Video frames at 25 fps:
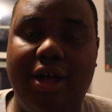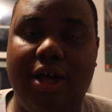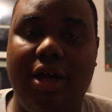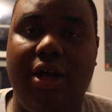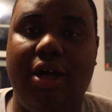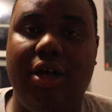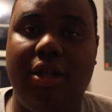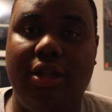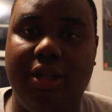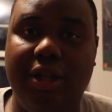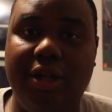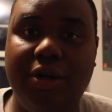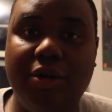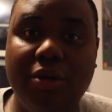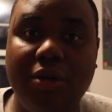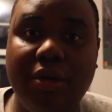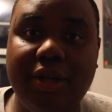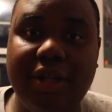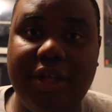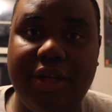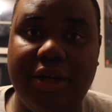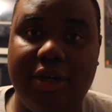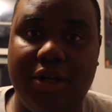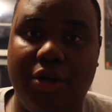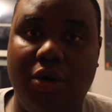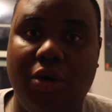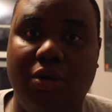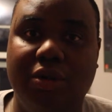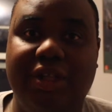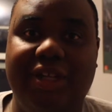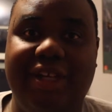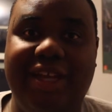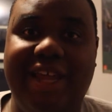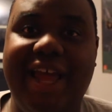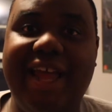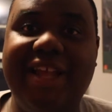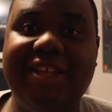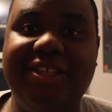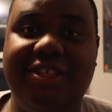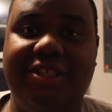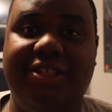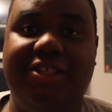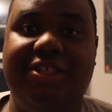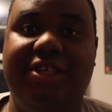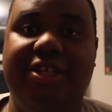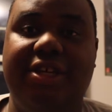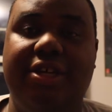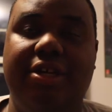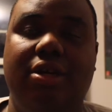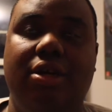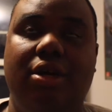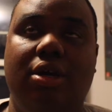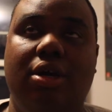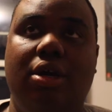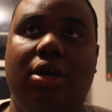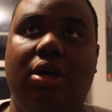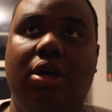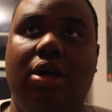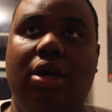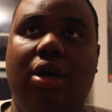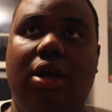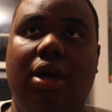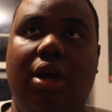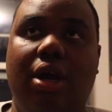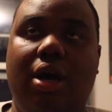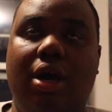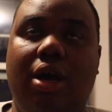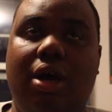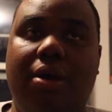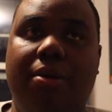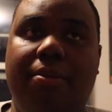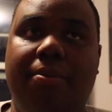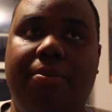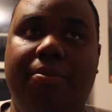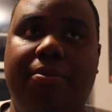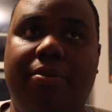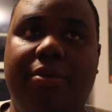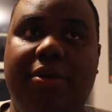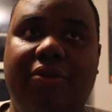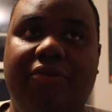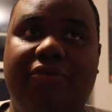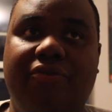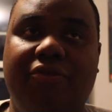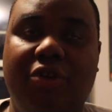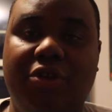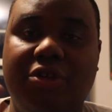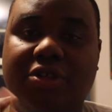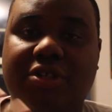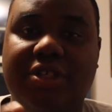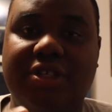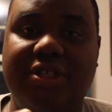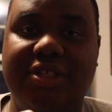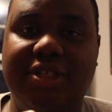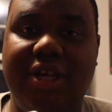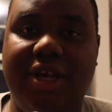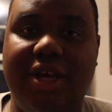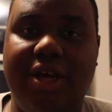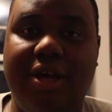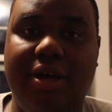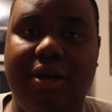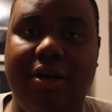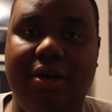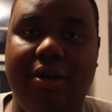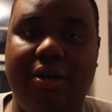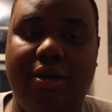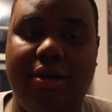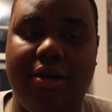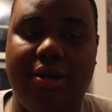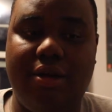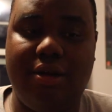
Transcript: literally a golden entity, versus the